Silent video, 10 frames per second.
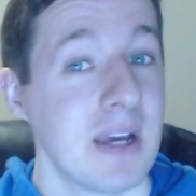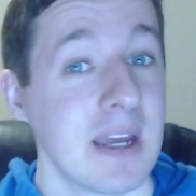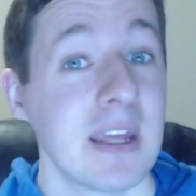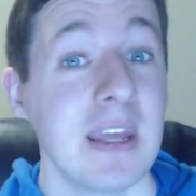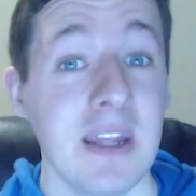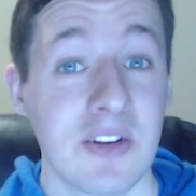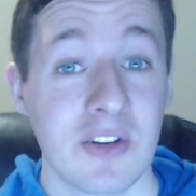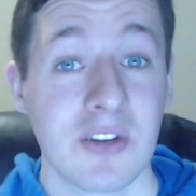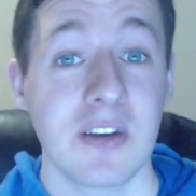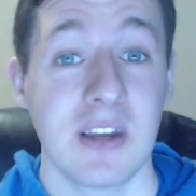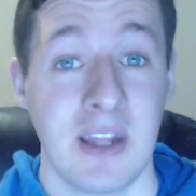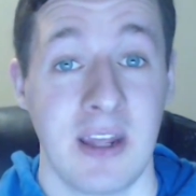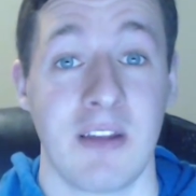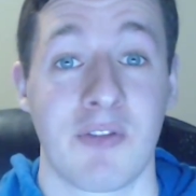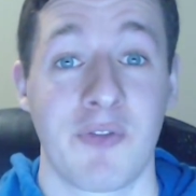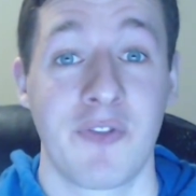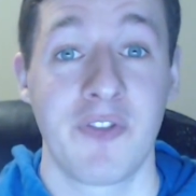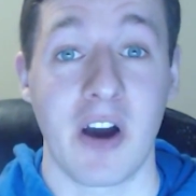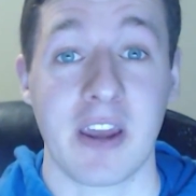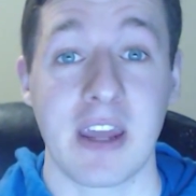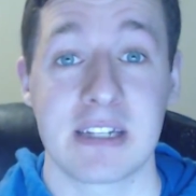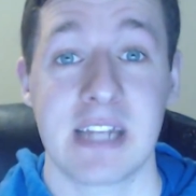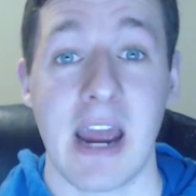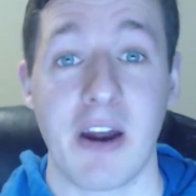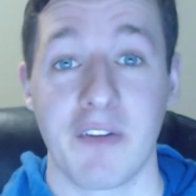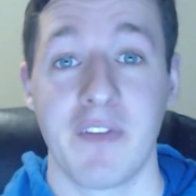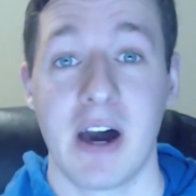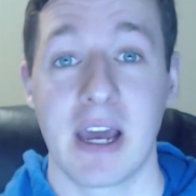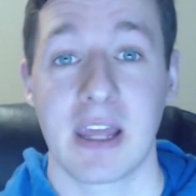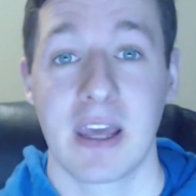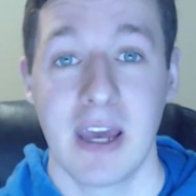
he he's fucking terrifying